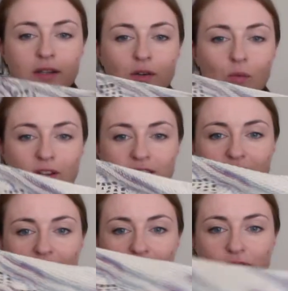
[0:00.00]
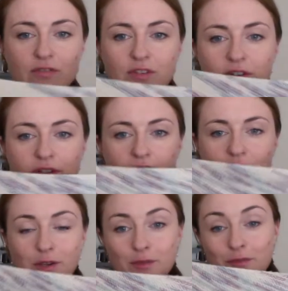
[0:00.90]
1 skein of
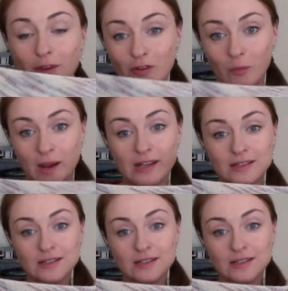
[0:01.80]
fingering weight